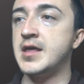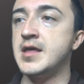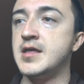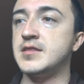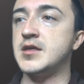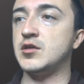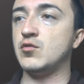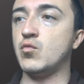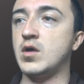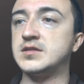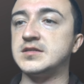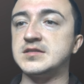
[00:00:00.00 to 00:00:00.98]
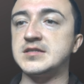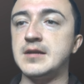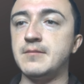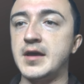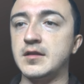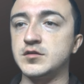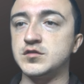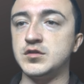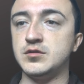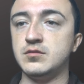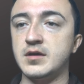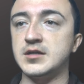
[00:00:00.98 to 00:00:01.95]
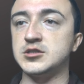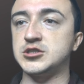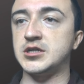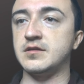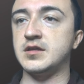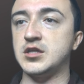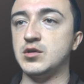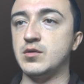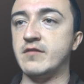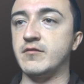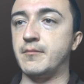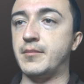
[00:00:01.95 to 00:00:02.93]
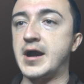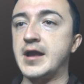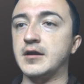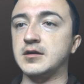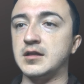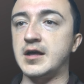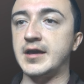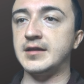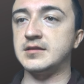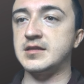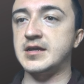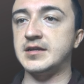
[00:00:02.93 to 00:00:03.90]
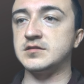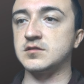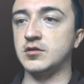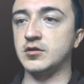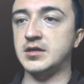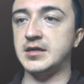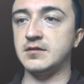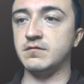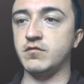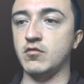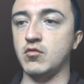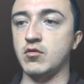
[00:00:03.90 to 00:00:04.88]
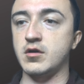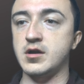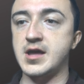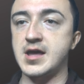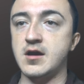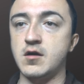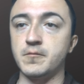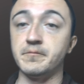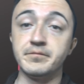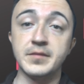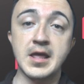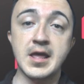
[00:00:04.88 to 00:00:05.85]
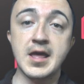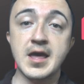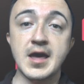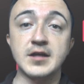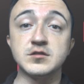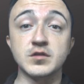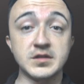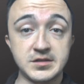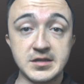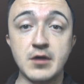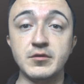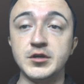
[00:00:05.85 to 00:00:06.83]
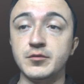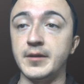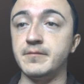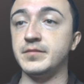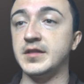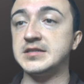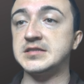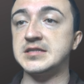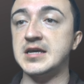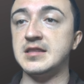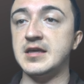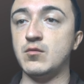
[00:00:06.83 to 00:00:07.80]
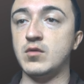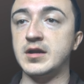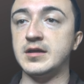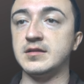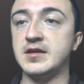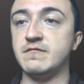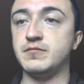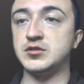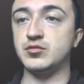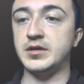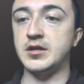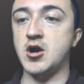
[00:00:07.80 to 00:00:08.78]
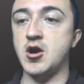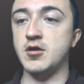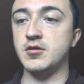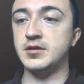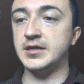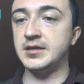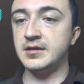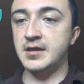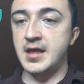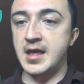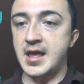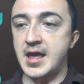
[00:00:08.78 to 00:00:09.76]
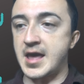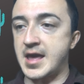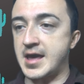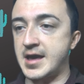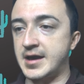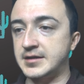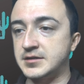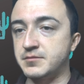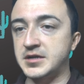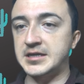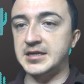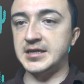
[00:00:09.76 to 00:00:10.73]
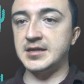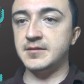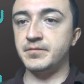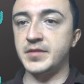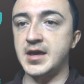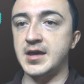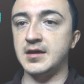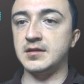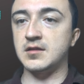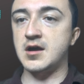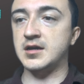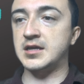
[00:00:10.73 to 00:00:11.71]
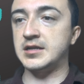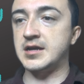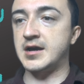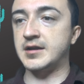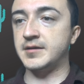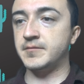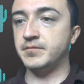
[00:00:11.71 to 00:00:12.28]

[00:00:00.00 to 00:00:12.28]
that you want to send mailers to, and share that you have a buyer client that is looking for a home. And so this is how we do it. Let's say they want to live between Hardy and McGee and La Cañada